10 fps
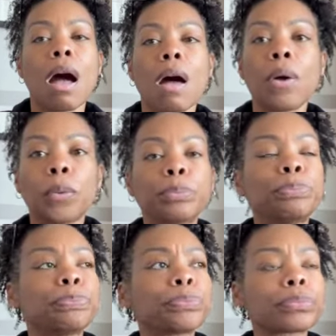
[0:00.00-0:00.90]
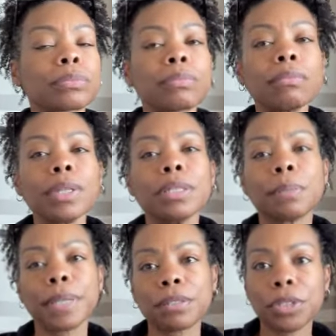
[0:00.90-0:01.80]
Oh,
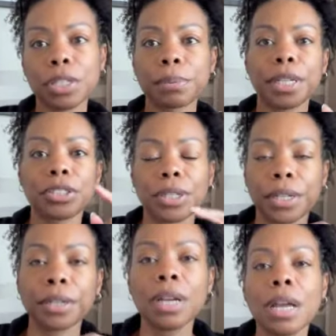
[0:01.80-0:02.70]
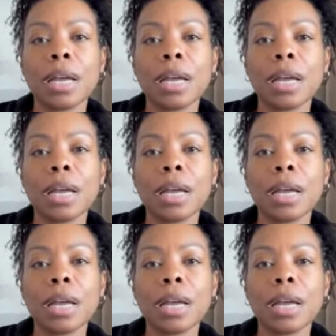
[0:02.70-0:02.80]
speaking of transportation here,